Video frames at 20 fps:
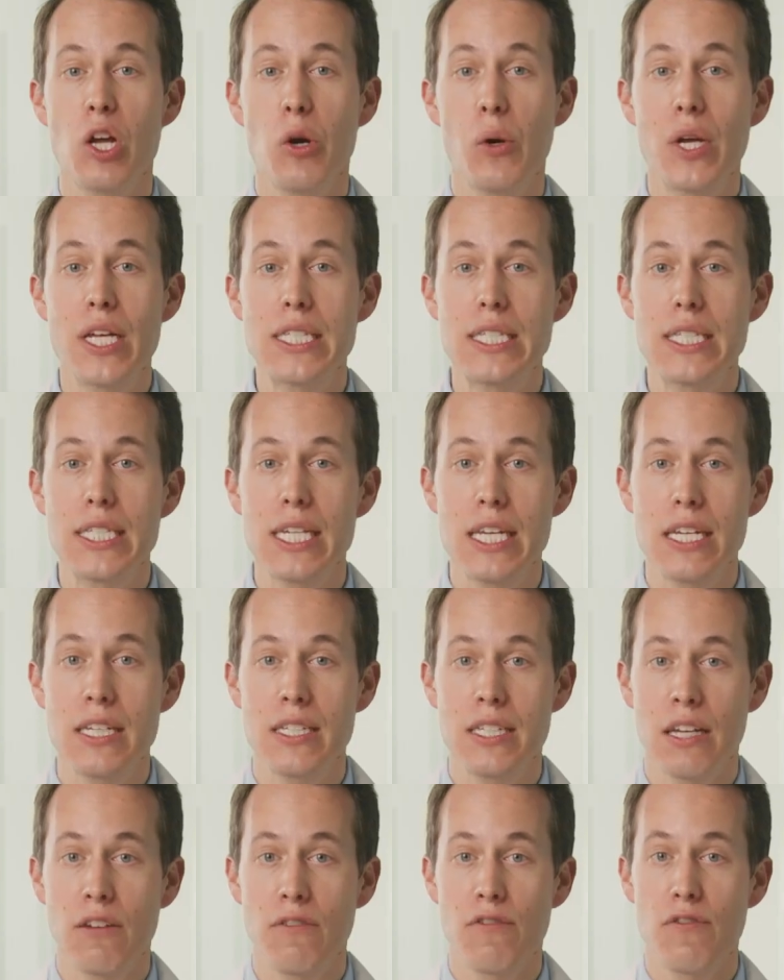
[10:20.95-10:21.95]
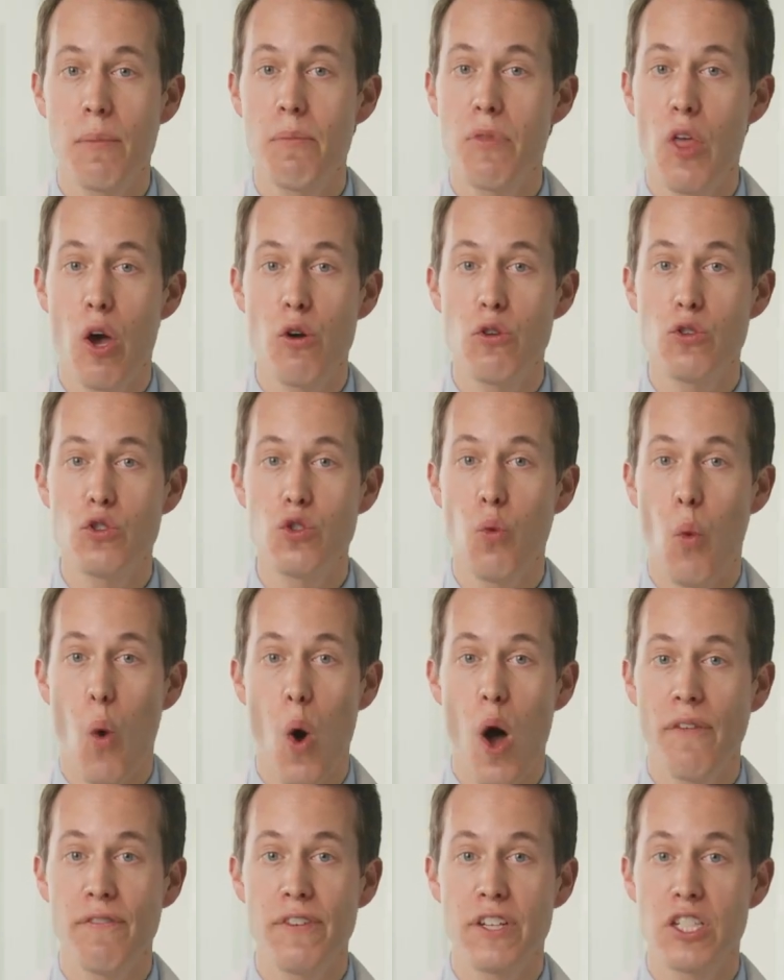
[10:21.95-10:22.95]
there is teasing from those who
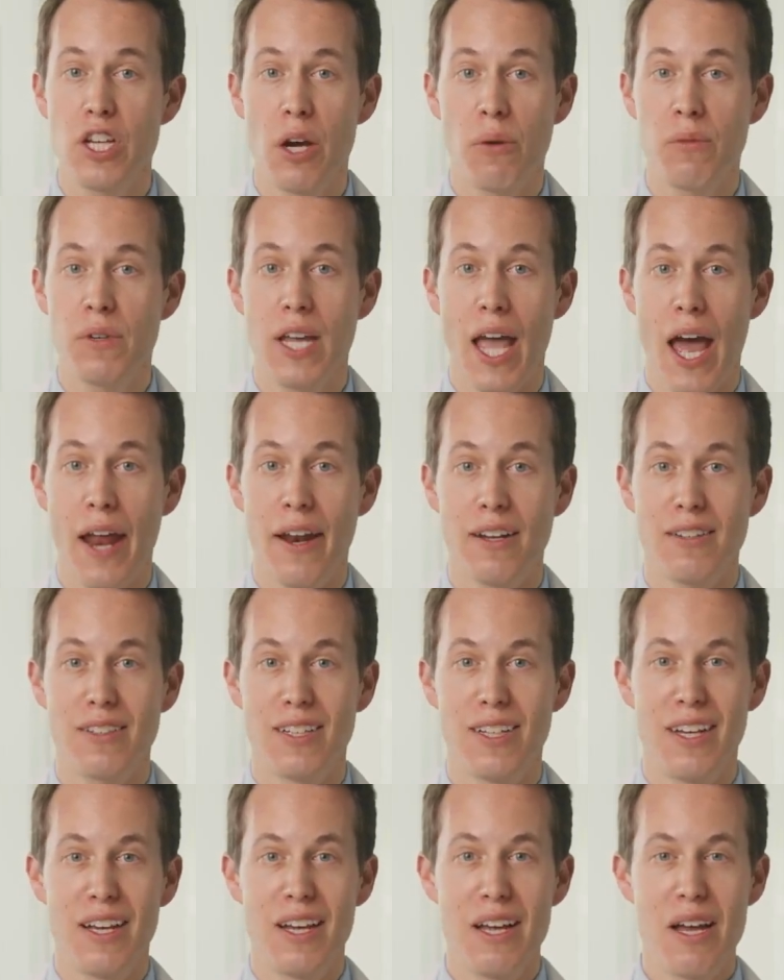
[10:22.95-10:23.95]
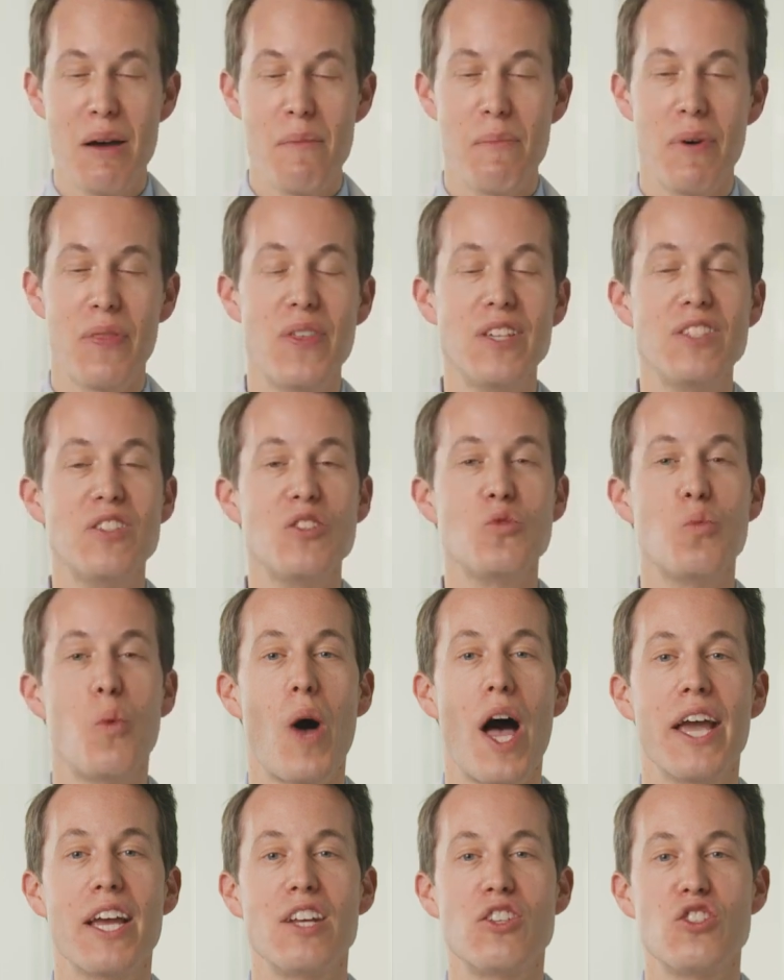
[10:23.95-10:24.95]
often don't get it. But this is
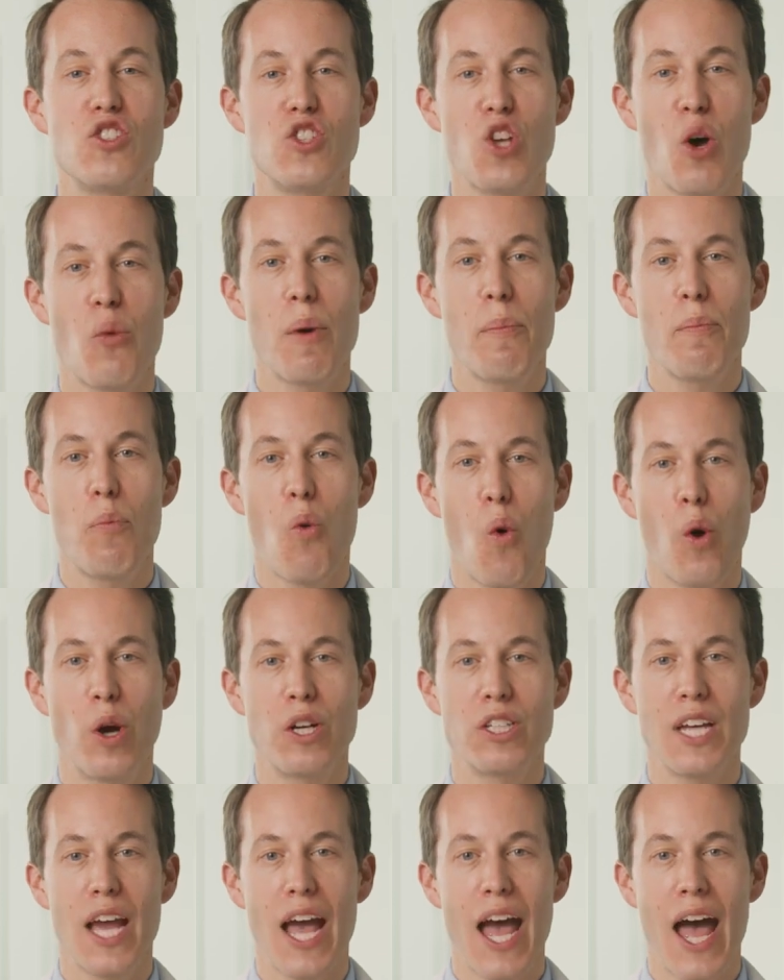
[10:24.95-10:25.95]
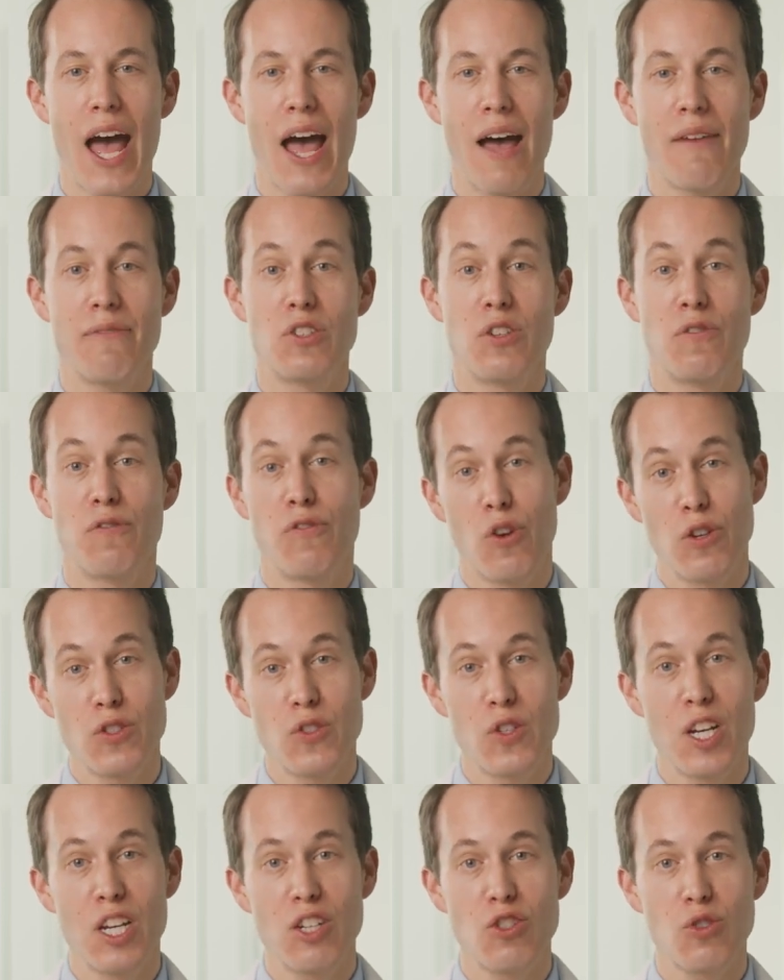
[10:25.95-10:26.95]
why it's so important to have
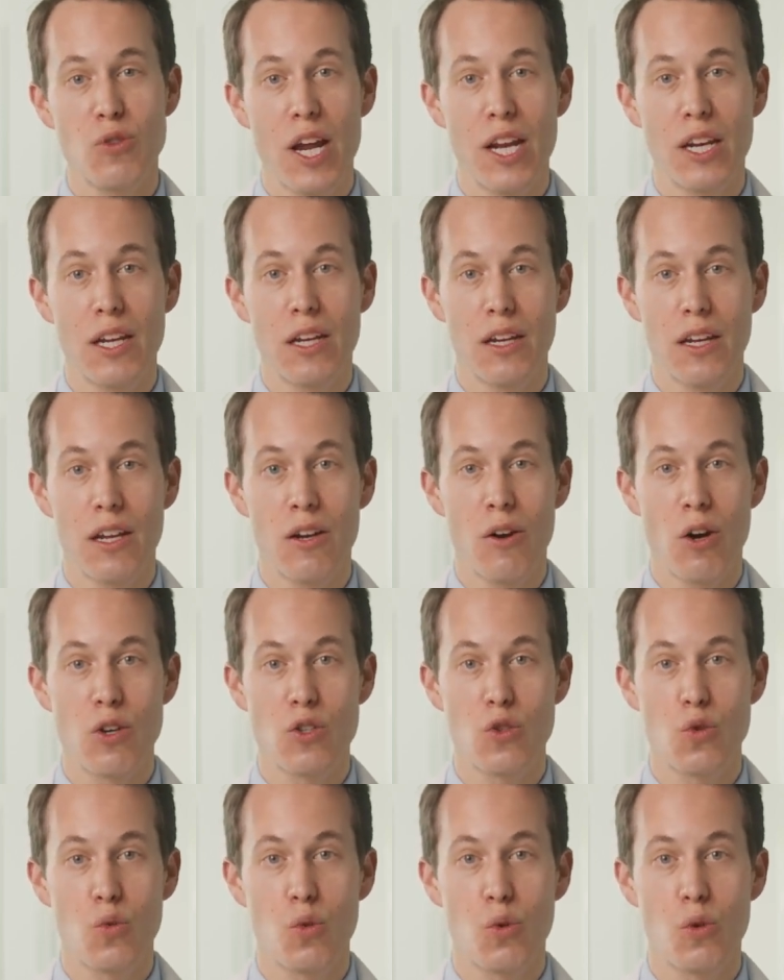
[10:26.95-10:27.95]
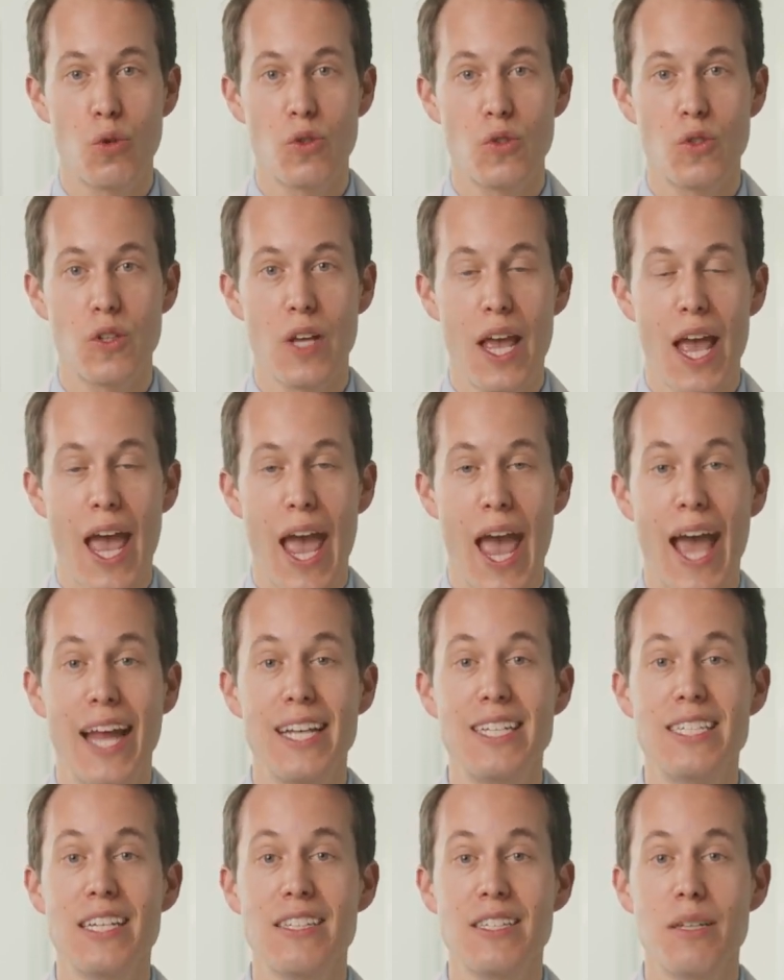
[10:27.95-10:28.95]
diversity training in our schools
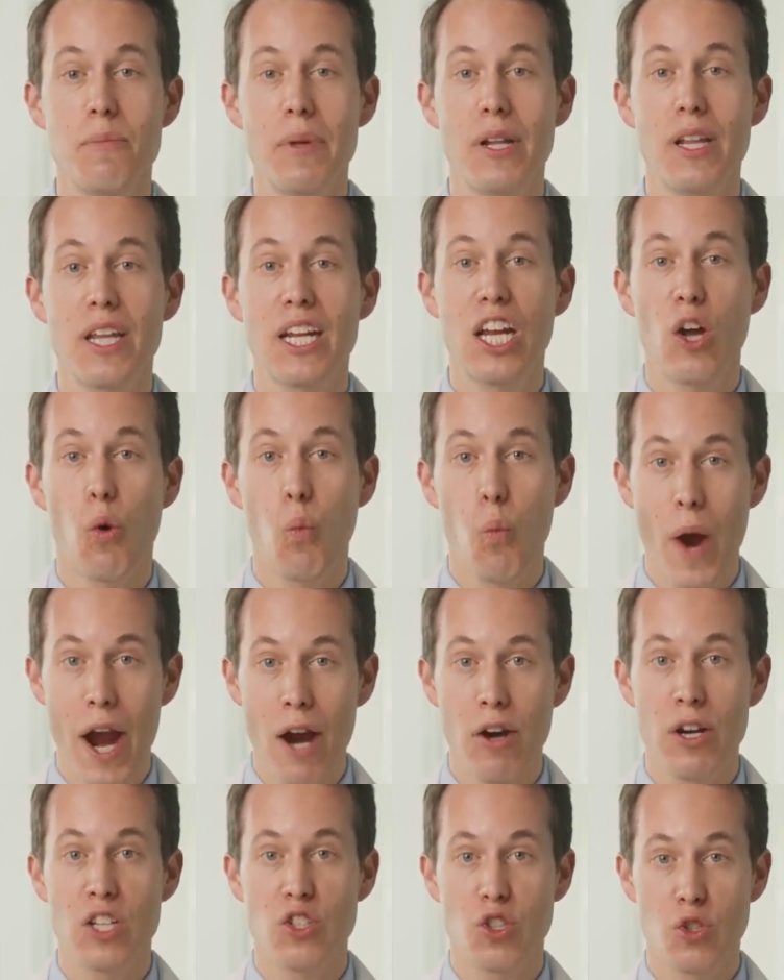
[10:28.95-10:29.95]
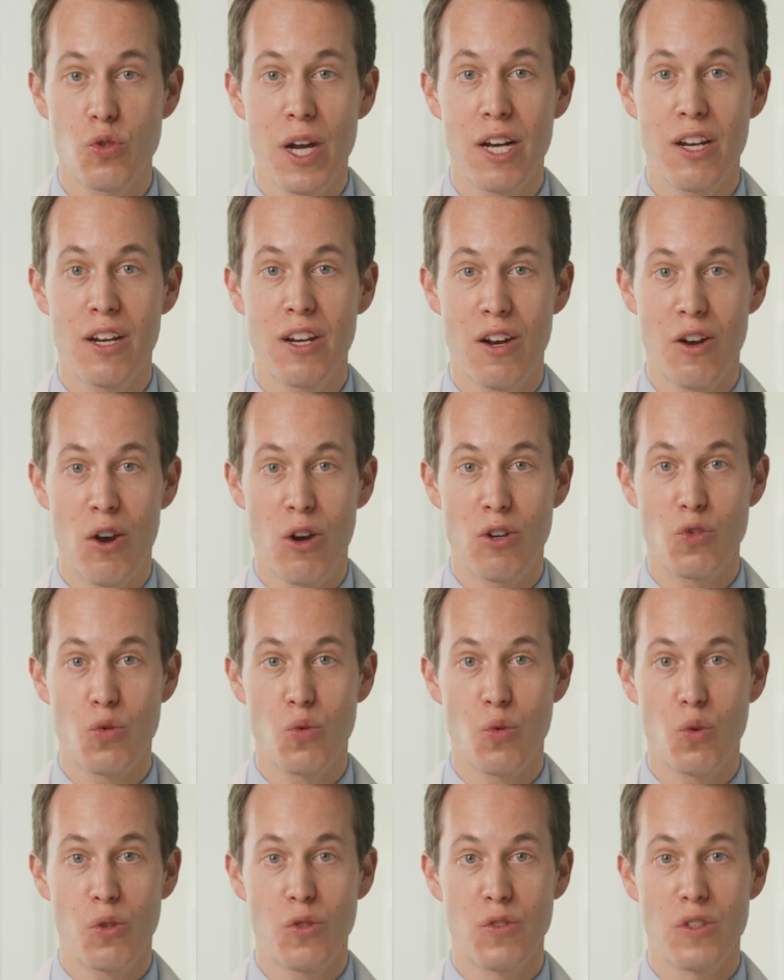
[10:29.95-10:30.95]
and disability awareness training in our
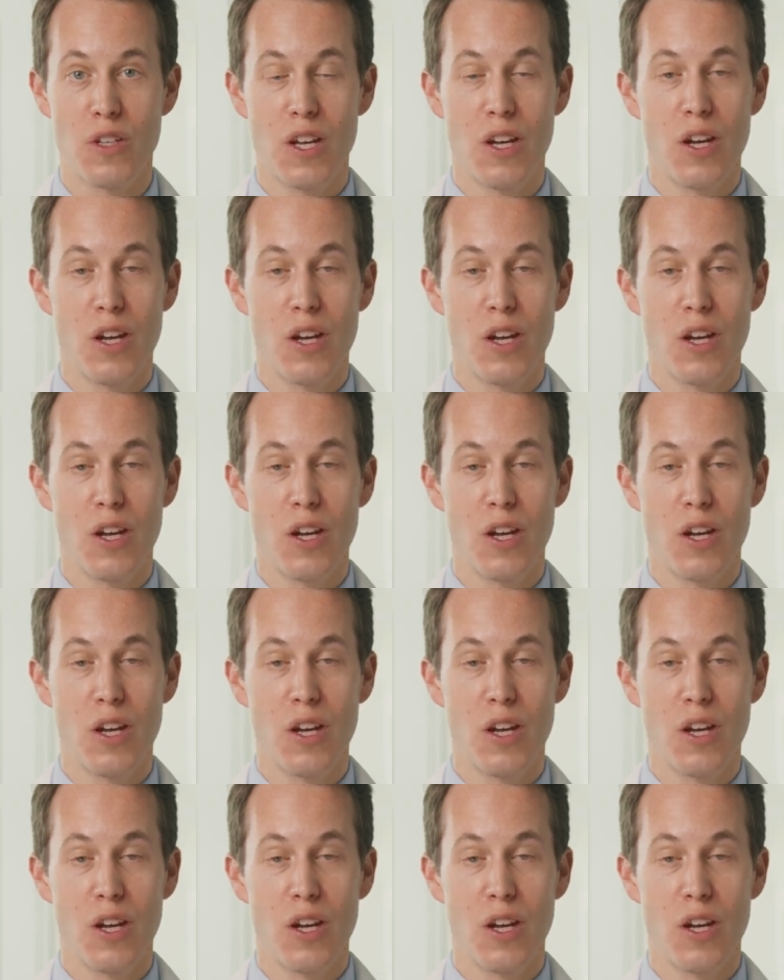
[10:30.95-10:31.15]
schools.